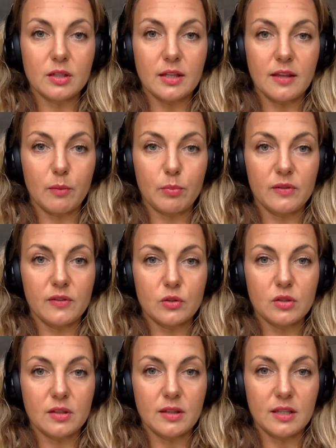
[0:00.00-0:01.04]
in that
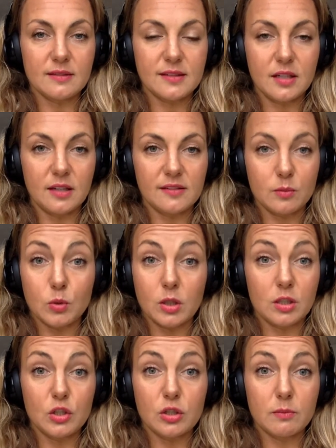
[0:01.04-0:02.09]
position than sitting somewhere
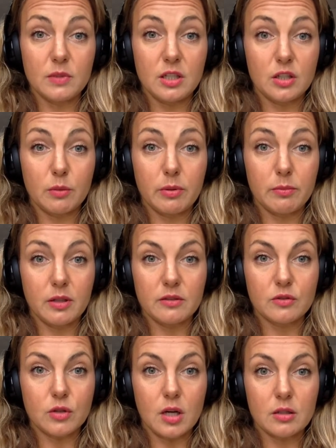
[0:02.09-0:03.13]
in a gym teaching people how to
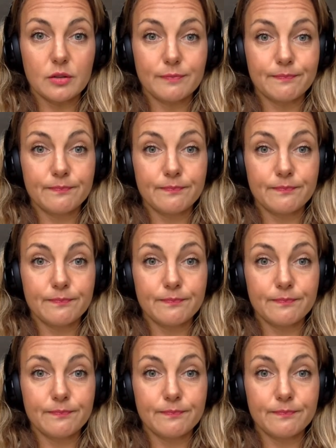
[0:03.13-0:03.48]
stretch.